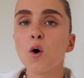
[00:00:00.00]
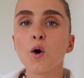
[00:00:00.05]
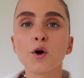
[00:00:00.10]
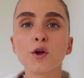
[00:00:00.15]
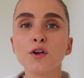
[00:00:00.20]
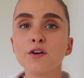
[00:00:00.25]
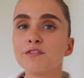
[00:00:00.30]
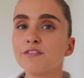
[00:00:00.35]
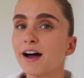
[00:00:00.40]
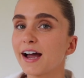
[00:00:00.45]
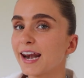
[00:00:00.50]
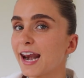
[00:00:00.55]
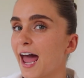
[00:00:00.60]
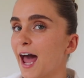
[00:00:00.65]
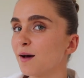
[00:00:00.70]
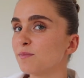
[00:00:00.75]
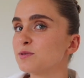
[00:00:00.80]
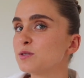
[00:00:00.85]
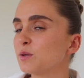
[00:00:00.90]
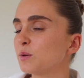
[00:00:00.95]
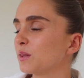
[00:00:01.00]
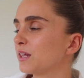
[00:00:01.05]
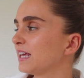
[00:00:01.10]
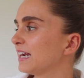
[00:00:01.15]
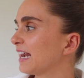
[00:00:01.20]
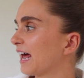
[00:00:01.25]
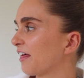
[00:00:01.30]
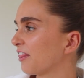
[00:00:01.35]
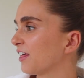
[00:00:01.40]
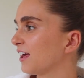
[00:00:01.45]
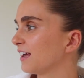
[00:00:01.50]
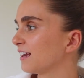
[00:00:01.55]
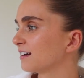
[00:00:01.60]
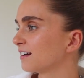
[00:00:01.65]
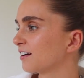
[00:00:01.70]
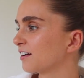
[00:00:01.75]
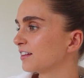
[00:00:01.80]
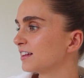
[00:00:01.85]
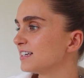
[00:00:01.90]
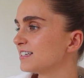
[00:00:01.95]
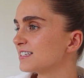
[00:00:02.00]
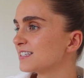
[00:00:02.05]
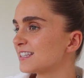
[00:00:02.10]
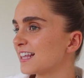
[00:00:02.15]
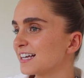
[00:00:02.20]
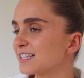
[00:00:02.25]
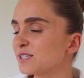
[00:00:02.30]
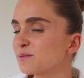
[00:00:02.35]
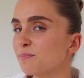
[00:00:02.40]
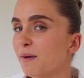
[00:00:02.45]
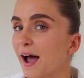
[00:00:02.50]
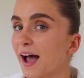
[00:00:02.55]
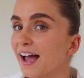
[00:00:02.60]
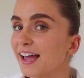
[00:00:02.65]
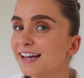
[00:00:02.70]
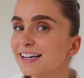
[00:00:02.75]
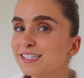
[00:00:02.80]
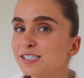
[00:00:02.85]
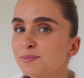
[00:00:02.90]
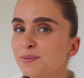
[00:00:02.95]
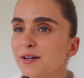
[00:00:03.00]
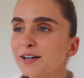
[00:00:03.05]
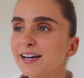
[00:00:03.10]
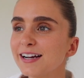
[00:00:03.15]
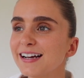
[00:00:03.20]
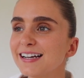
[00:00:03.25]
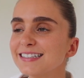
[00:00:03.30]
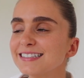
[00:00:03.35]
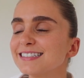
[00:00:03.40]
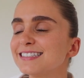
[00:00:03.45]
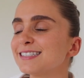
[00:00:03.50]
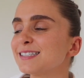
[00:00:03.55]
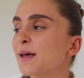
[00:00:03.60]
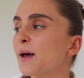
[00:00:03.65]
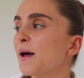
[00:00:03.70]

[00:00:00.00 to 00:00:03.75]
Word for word: or you find absolutely nothing, or at least that's my experience.